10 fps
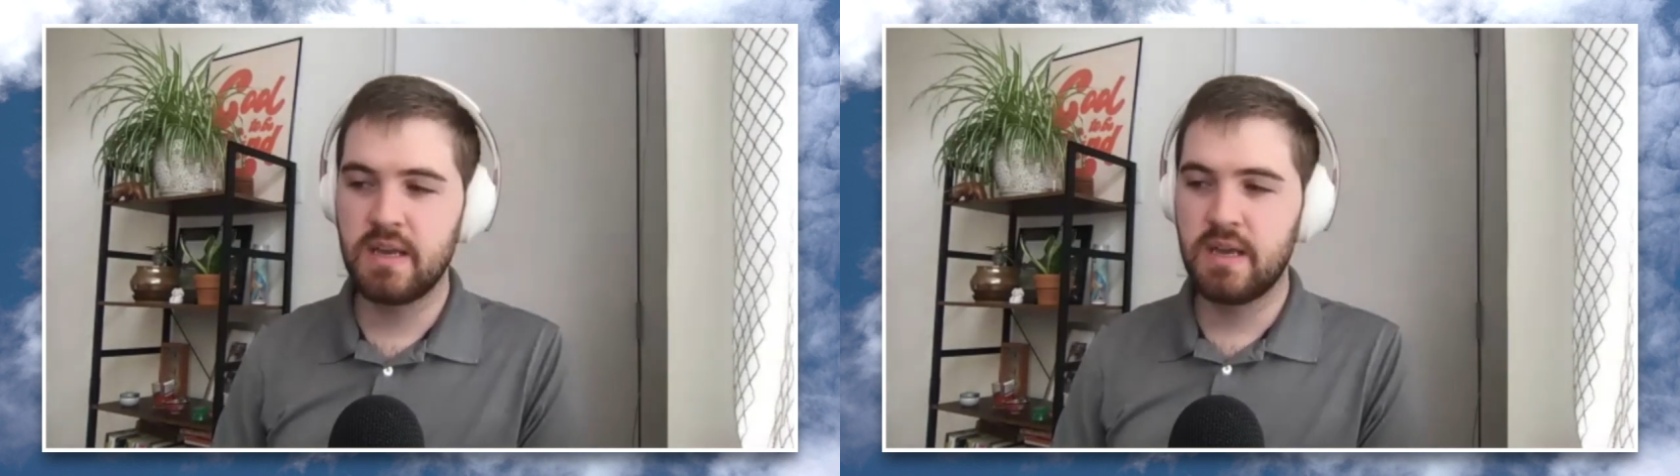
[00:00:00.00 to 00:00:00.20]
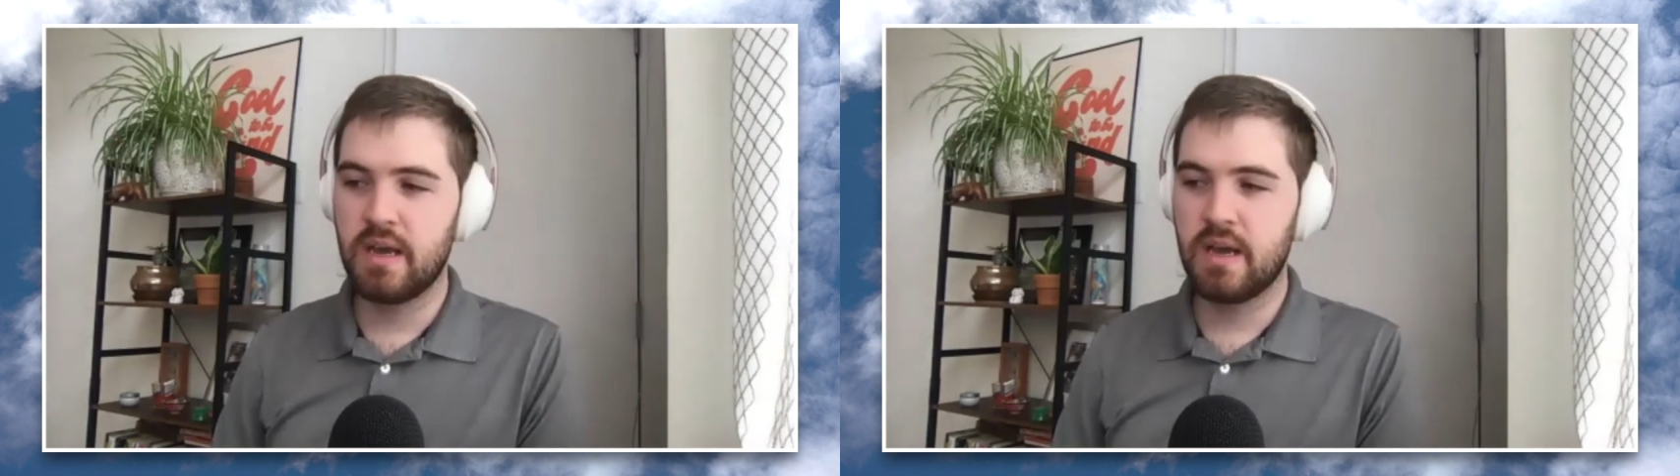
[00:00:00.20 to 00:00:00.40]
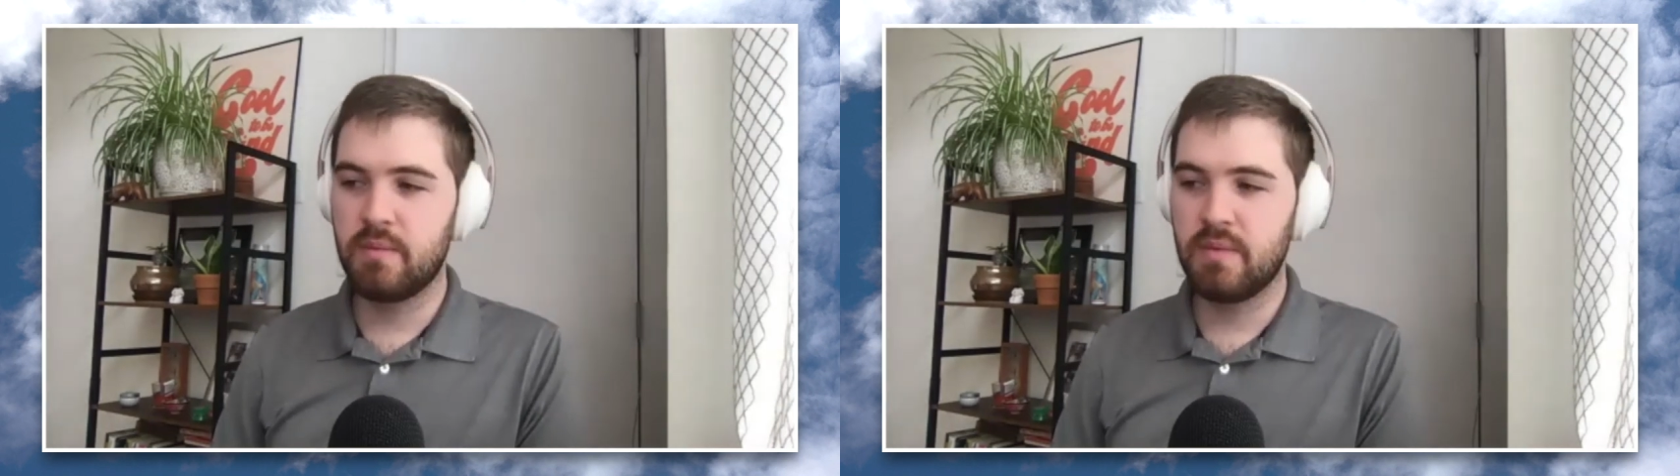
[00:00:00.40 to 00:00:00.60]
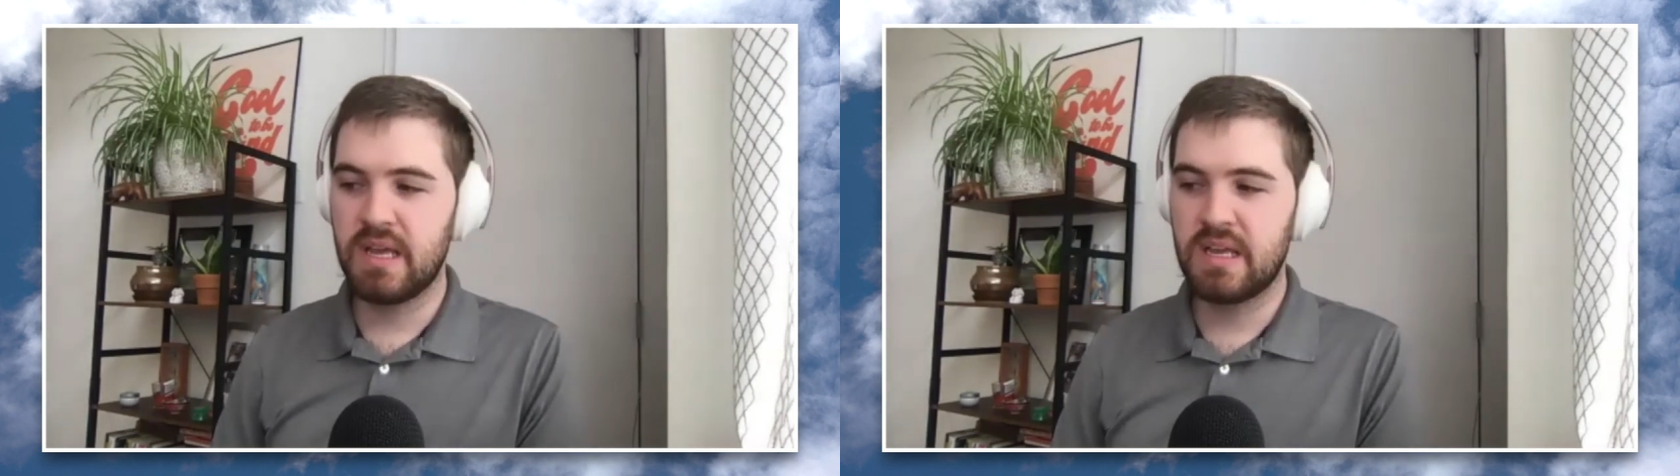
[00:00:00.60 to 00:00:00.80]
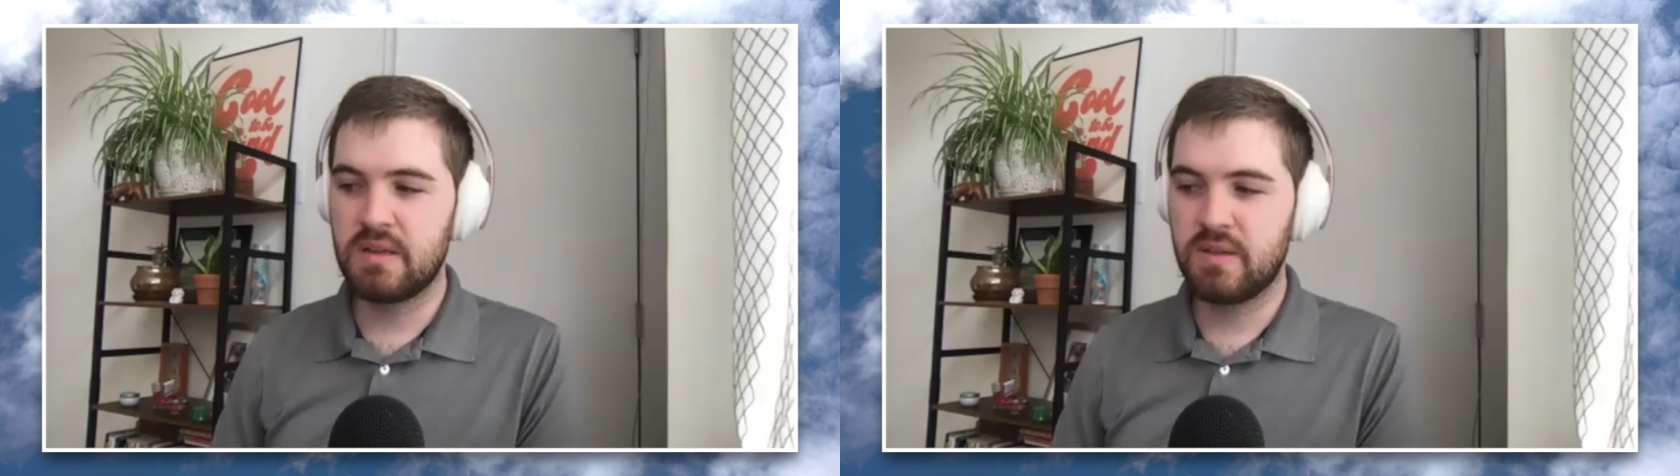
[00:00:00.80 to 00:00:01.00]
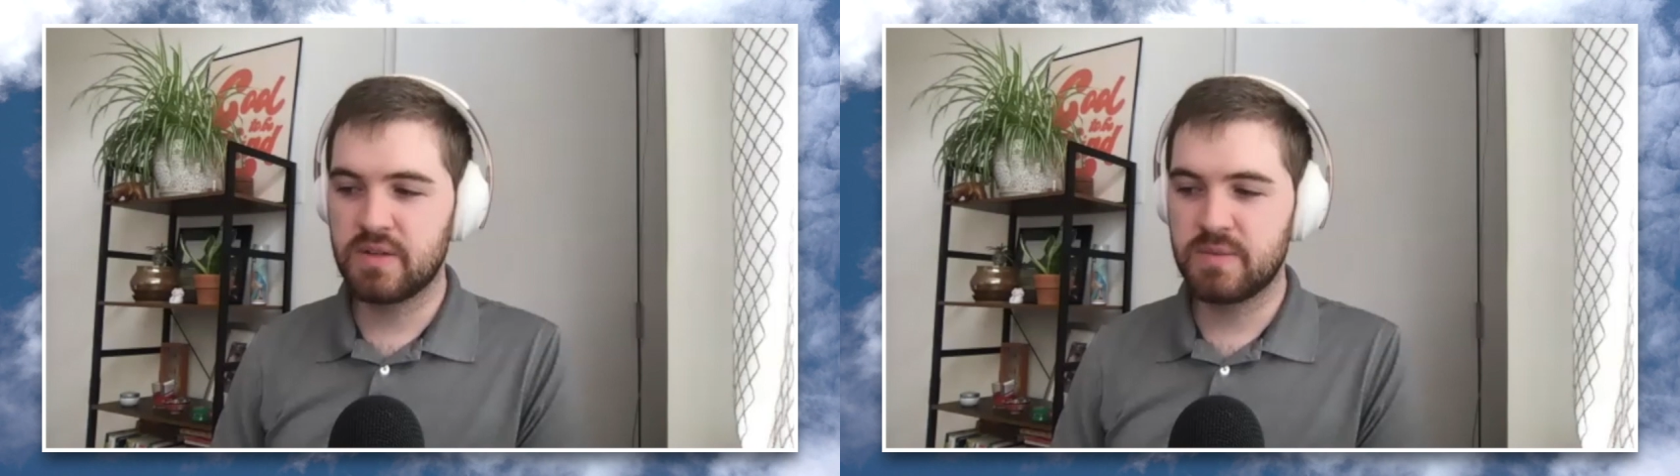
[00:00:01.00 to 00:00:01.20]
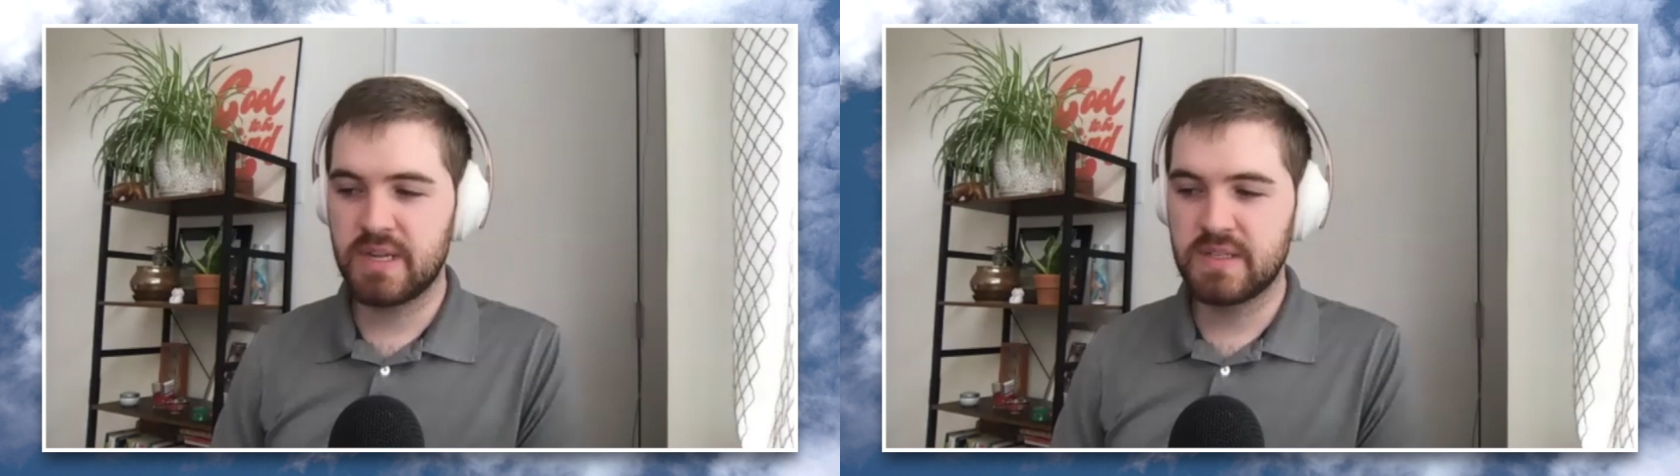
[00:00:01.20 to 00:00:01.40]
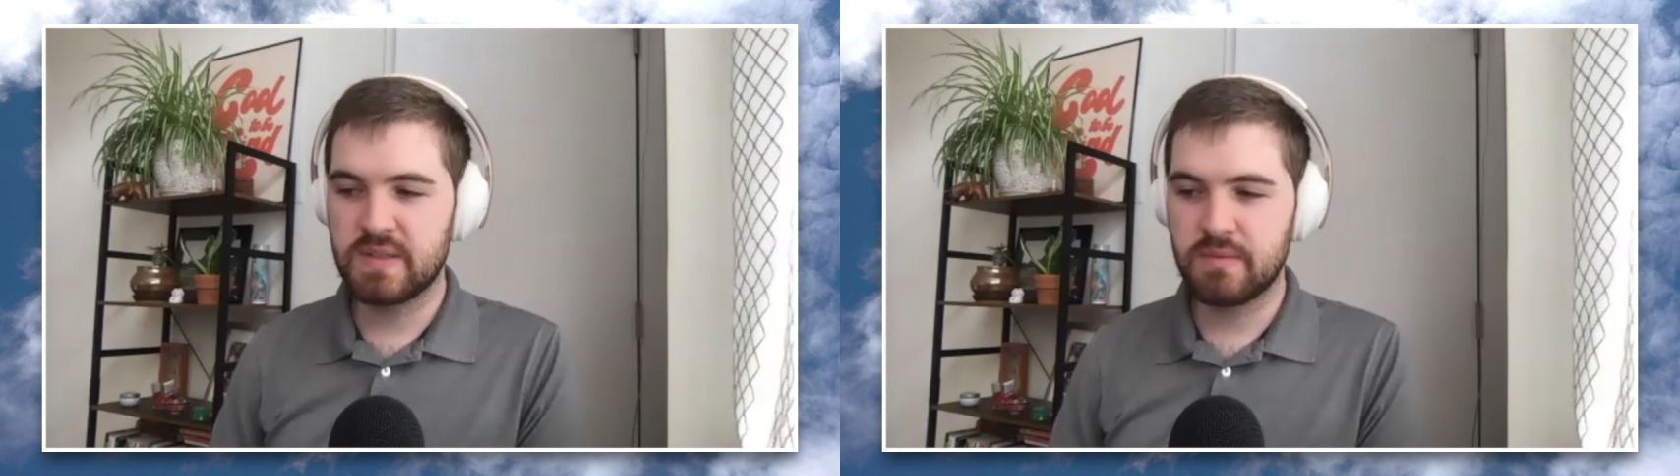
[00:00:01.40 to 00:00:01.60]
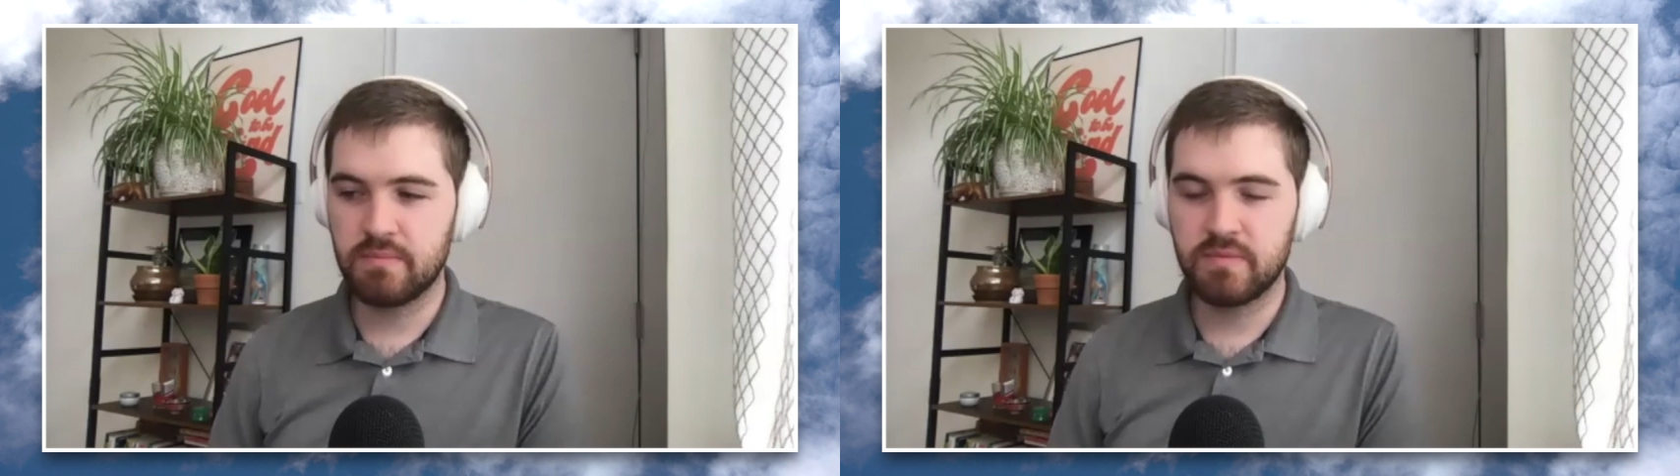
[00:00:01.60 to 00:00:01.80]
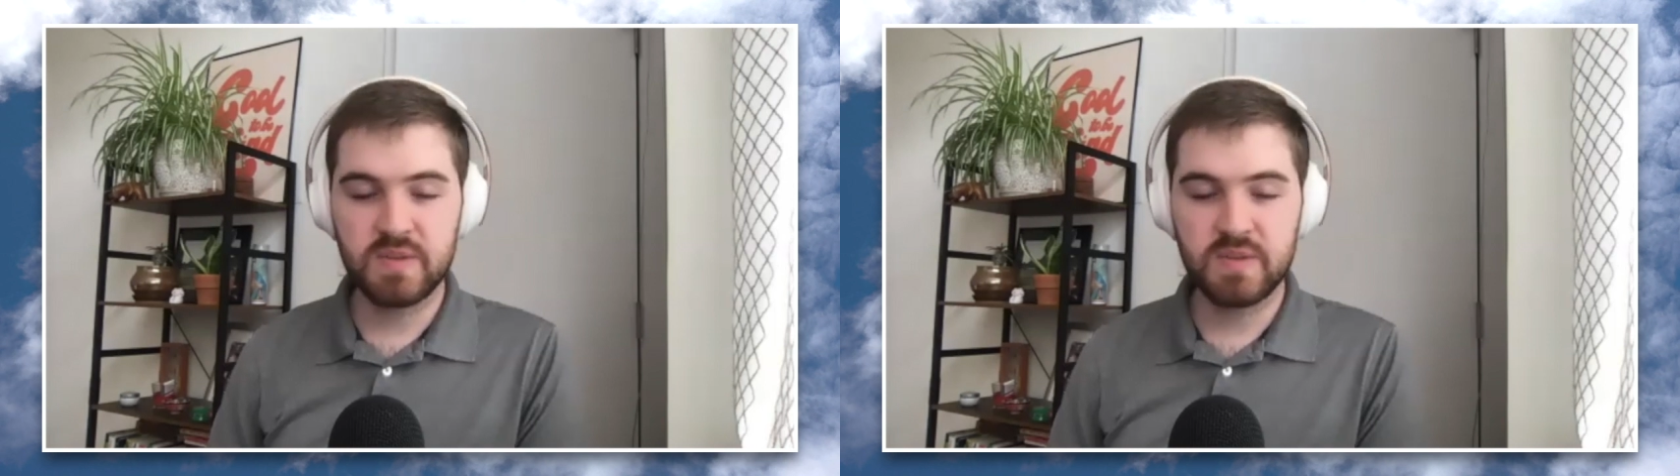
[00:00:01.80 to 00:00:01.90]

Hmm. Um, and there's been some